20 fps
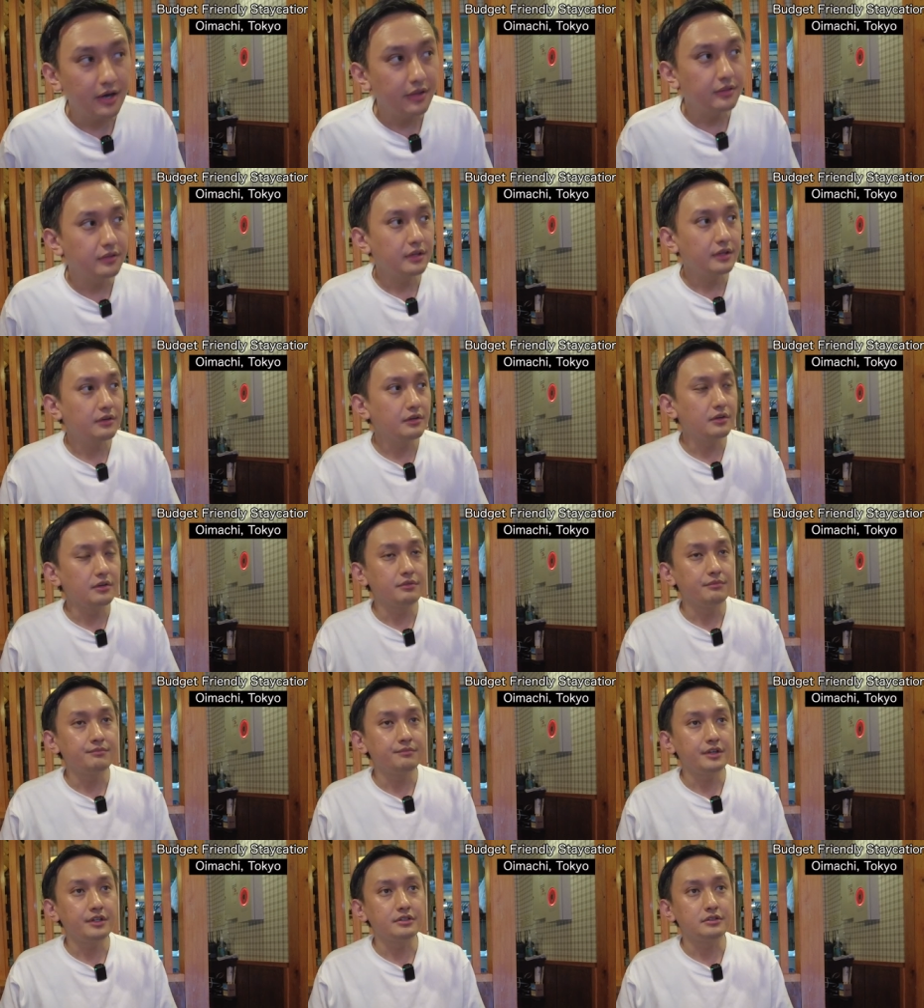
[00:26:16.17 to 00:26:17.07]
But I
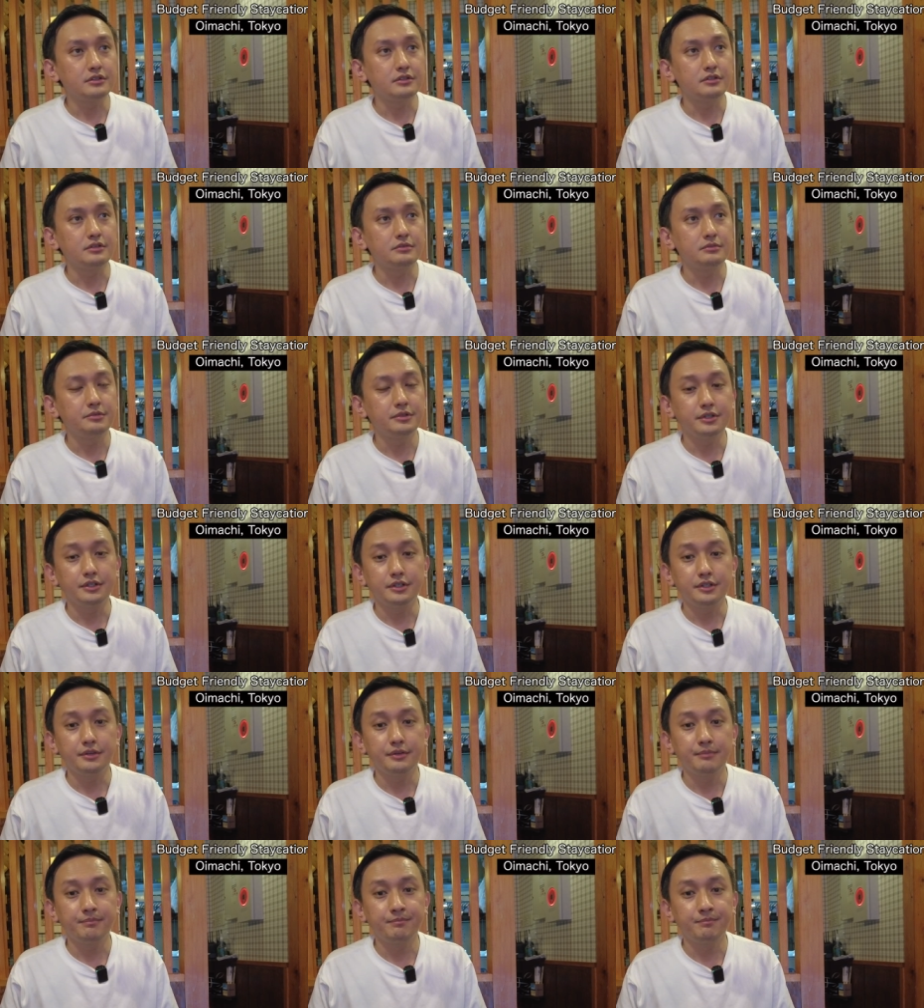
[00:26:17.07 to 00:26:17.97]
think, it's a
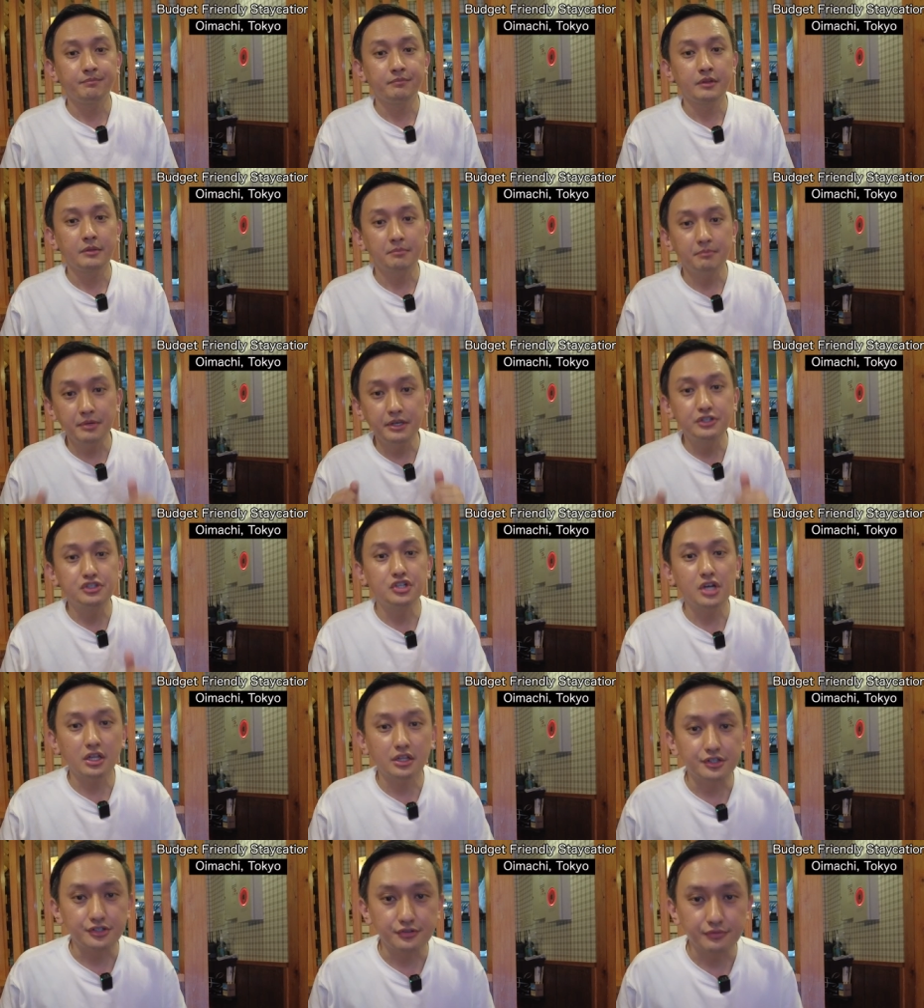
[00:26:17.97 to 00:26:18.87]
really
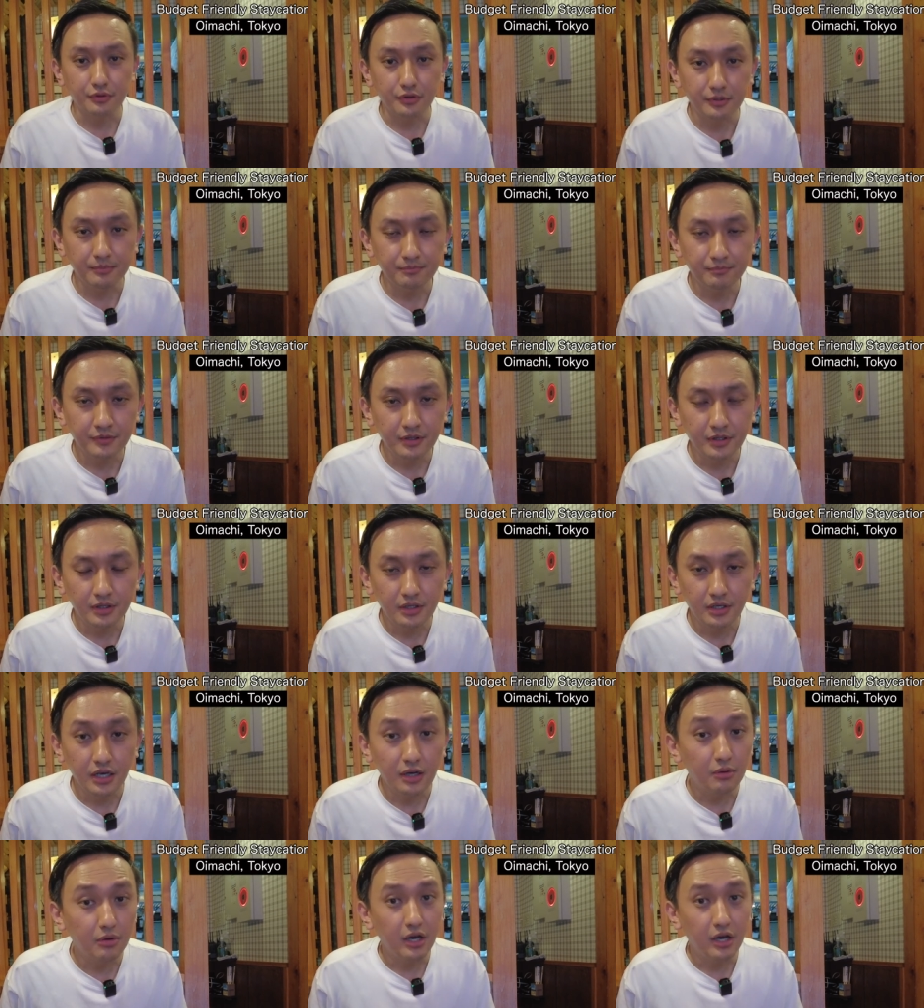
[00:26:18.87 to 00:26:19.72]
big challenge for them.